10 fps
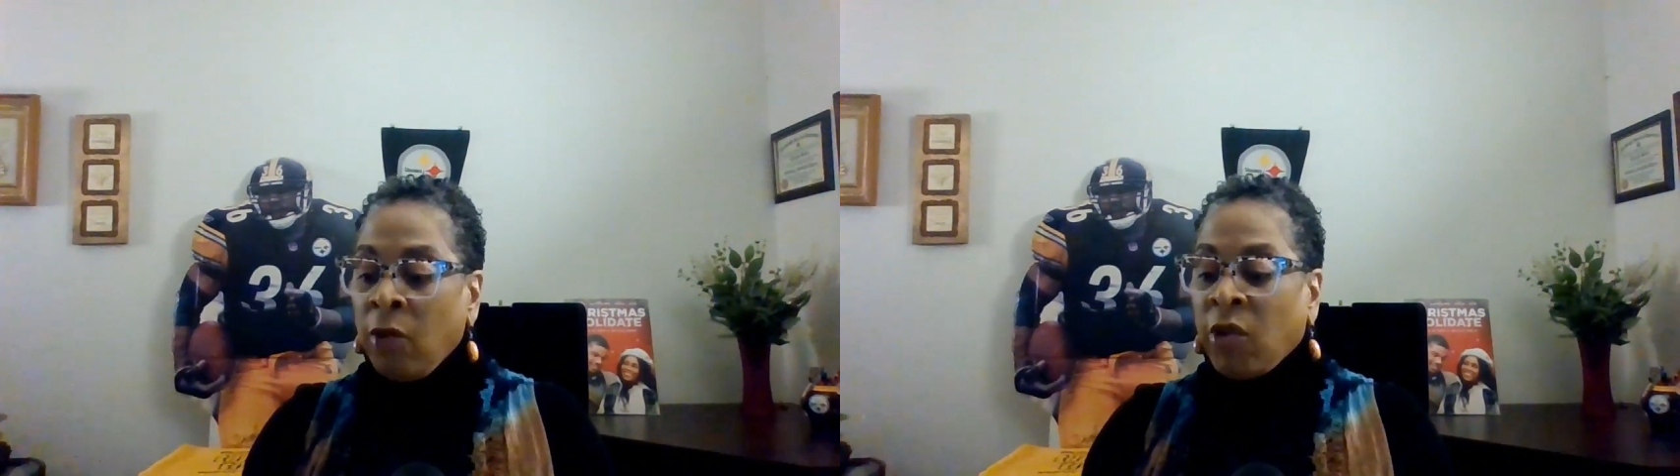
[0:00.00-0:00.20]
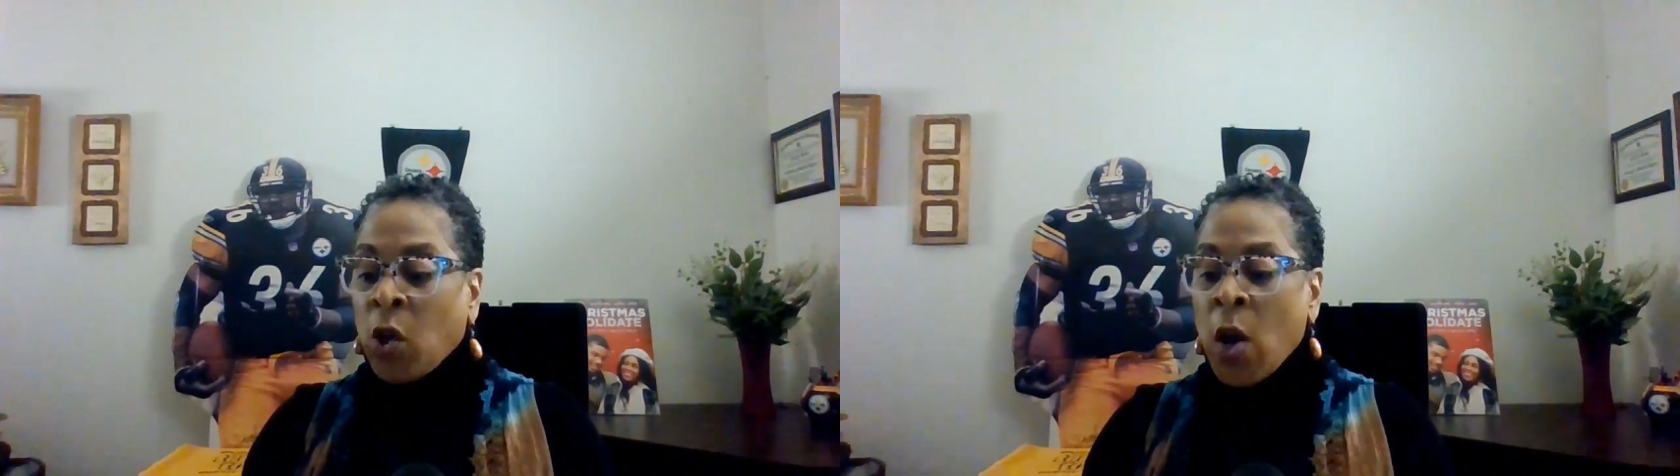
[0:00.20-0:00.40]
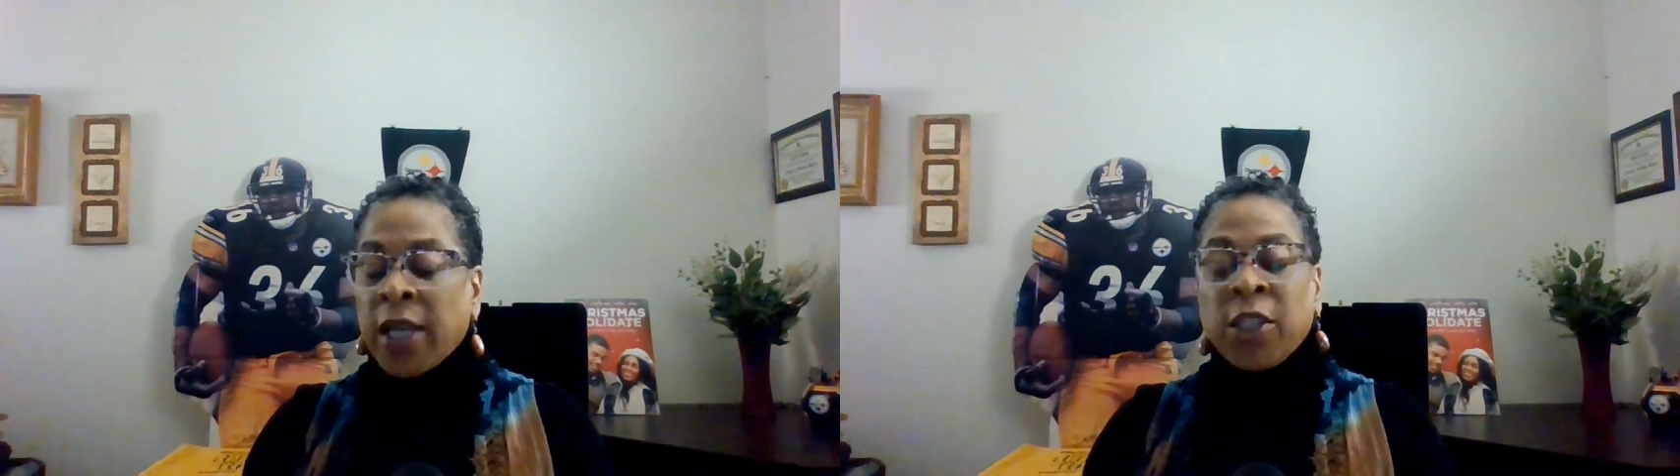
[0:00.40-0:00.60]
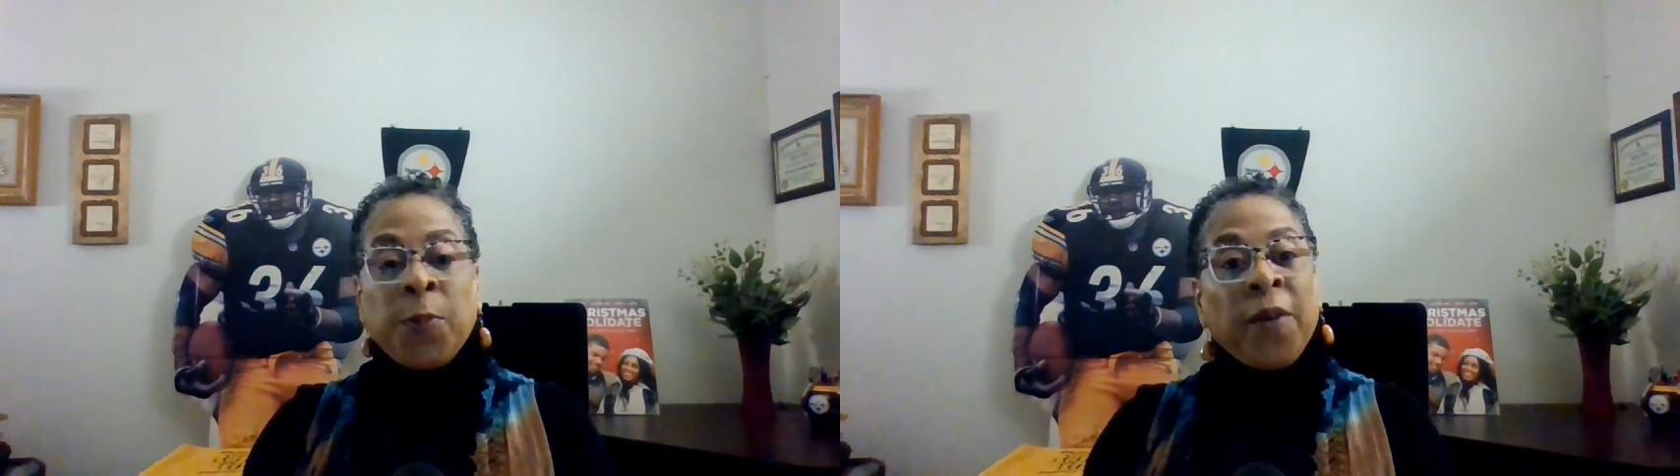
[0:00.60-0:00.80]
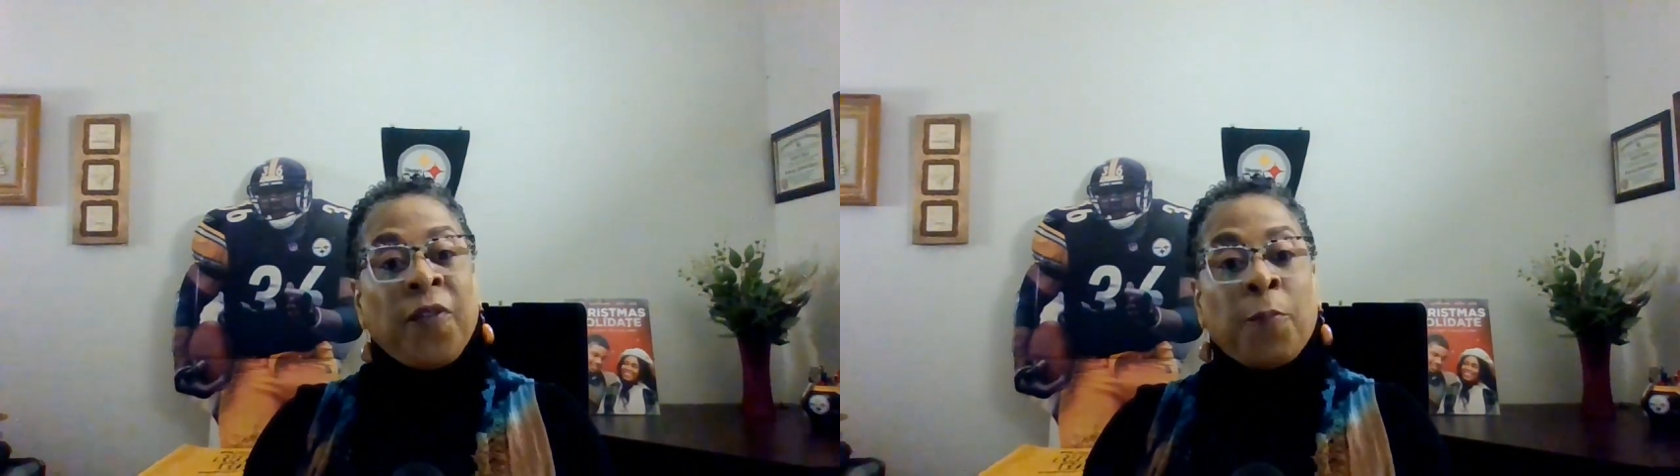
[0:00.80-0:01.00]
Raquan
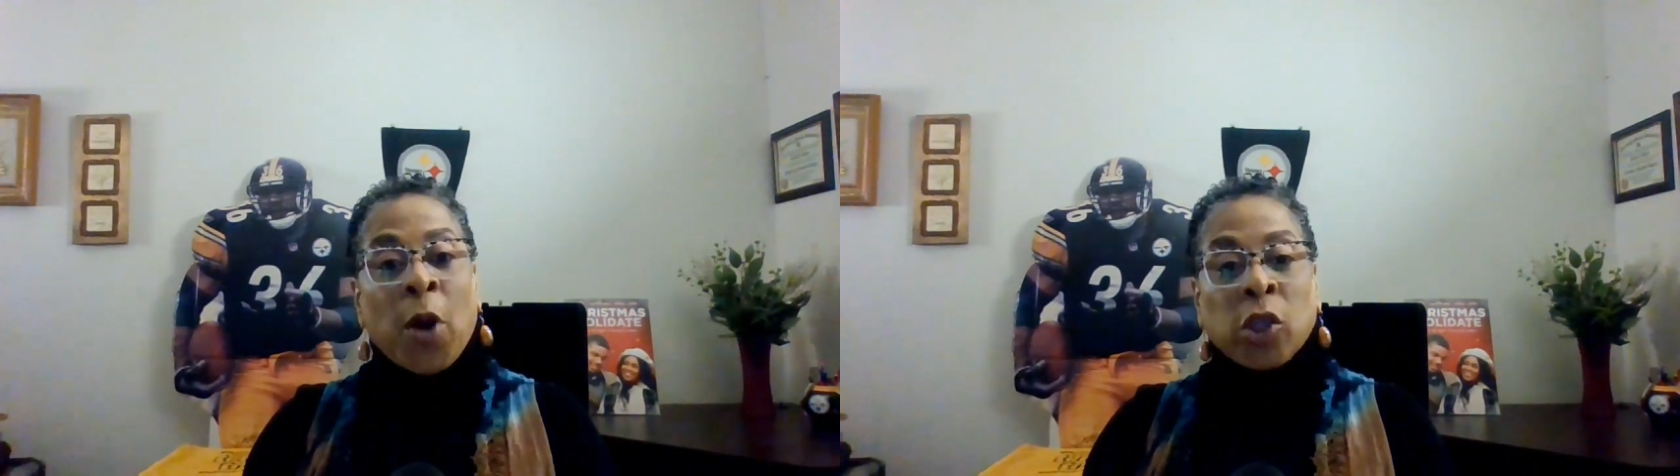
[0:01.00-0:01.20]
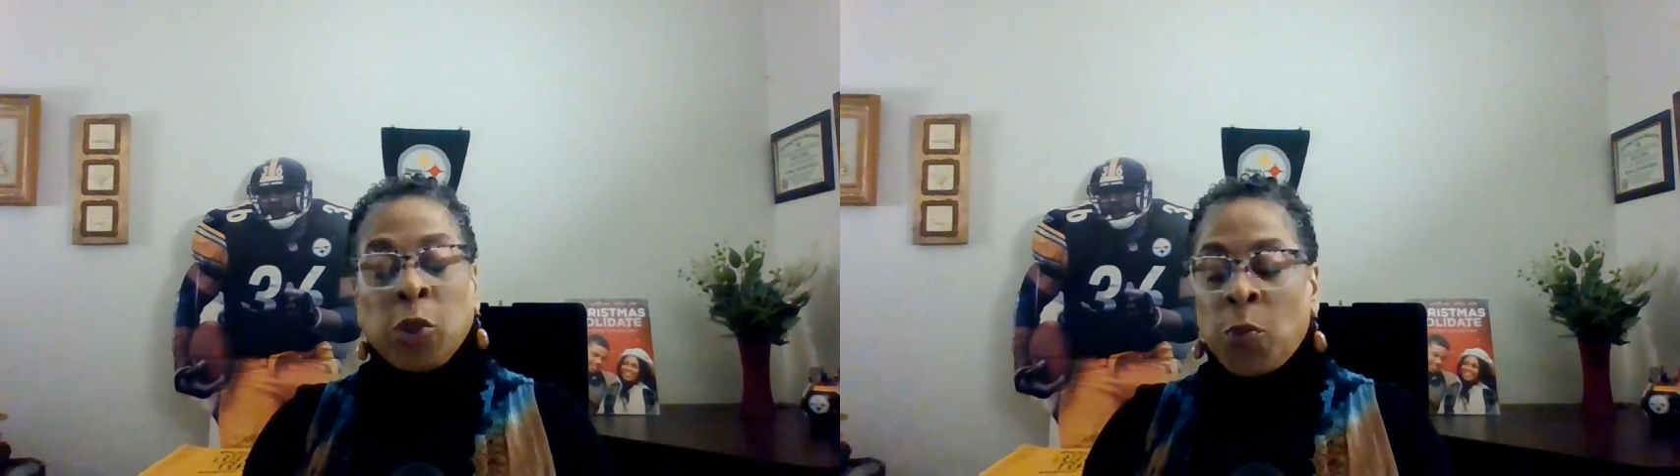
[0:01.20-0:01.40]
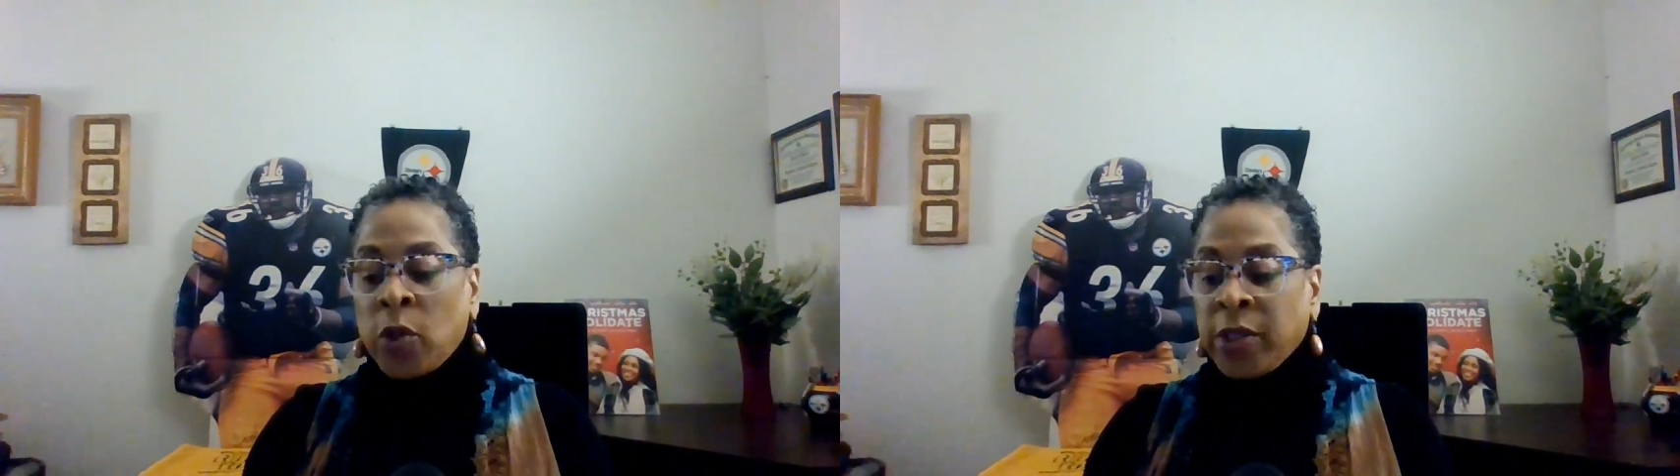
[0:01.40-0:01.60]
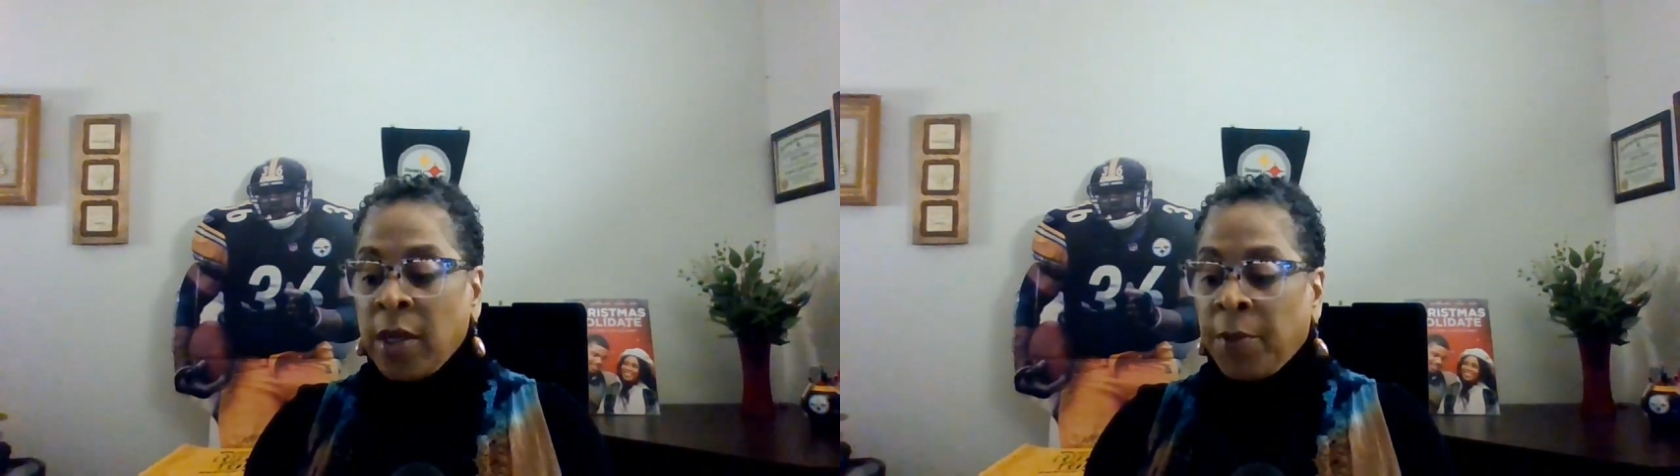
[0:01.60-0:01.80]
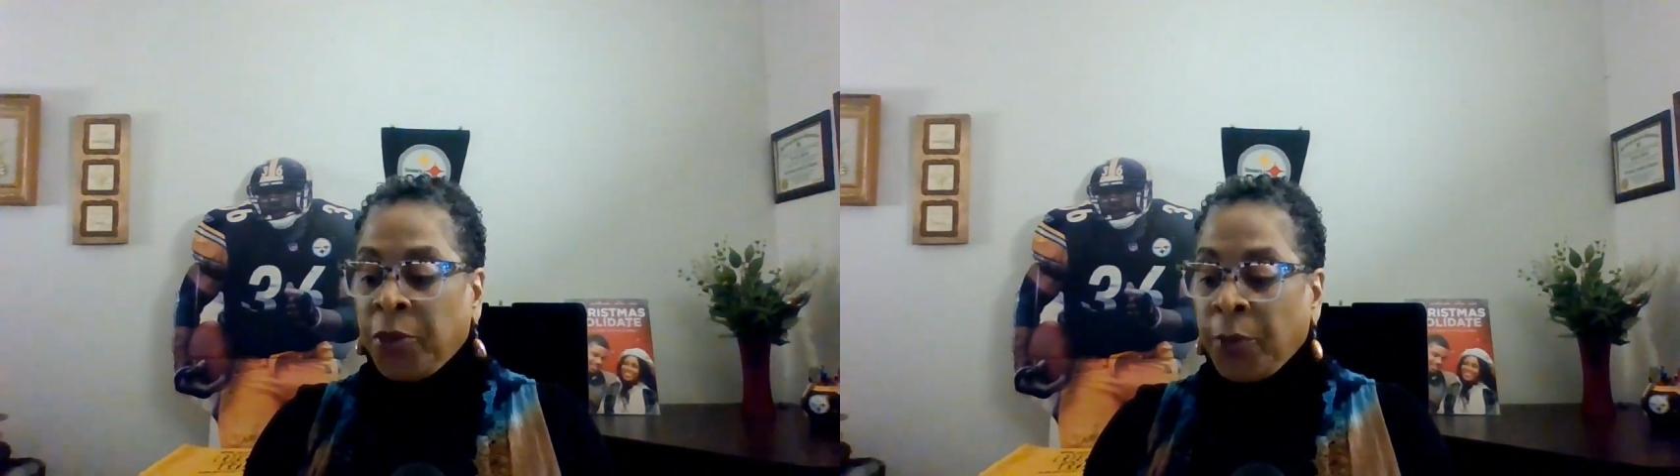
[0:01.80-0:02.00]
Smith of Baltimore is
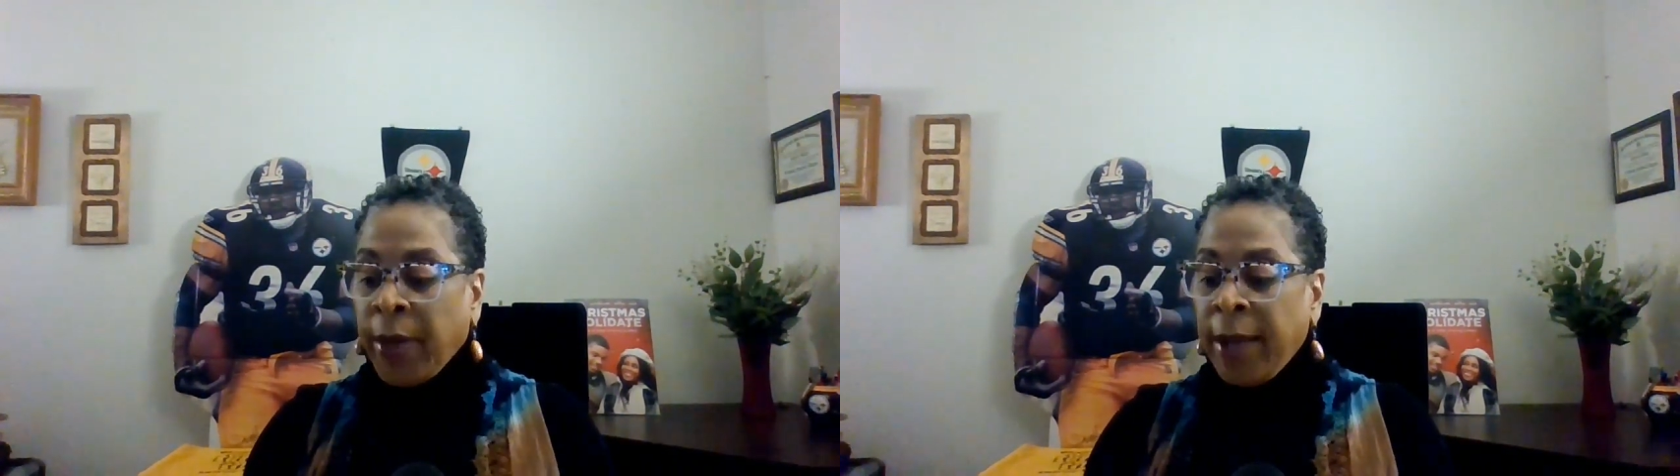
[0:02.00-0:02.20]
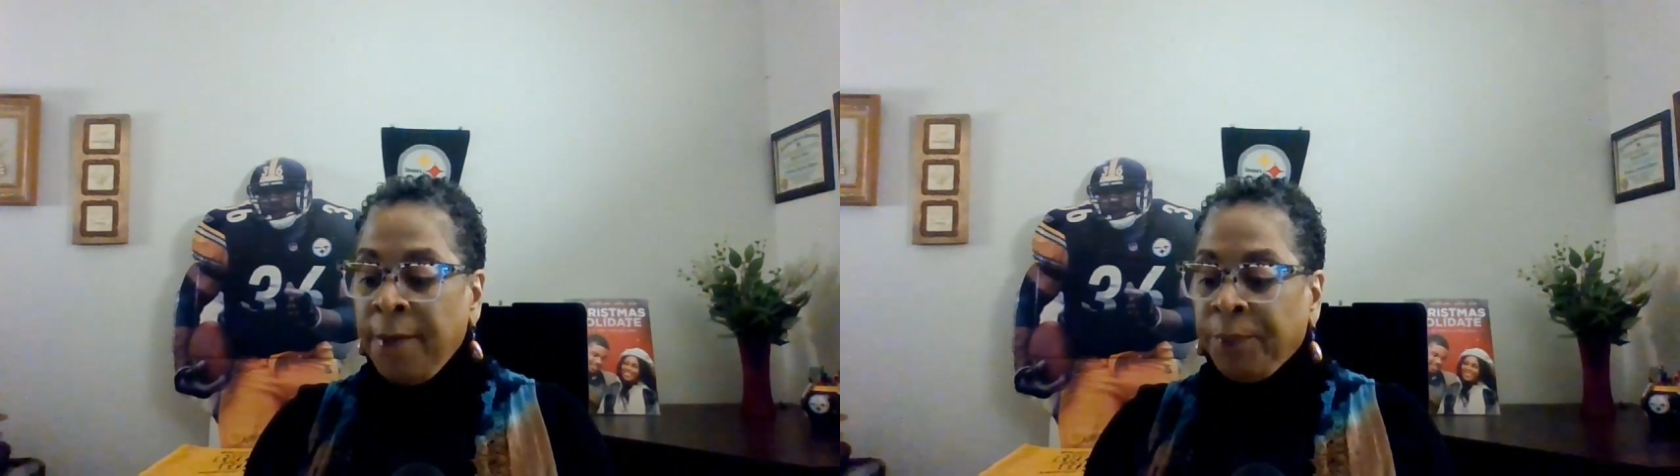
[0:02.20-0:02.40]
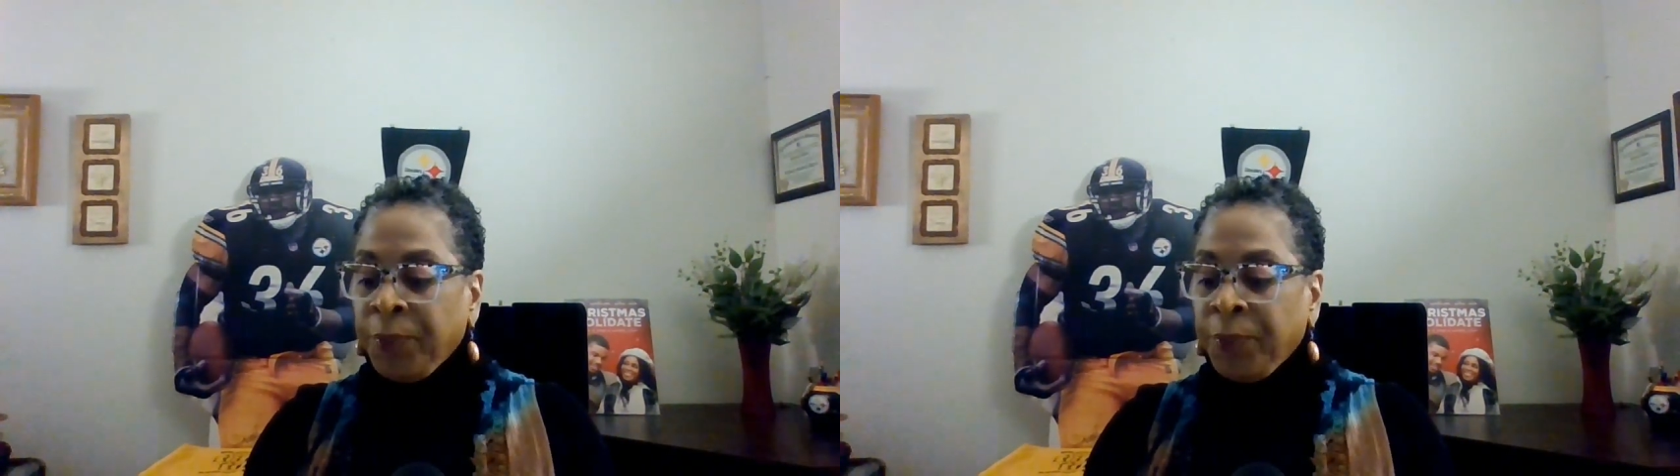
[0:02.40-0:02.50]
number three.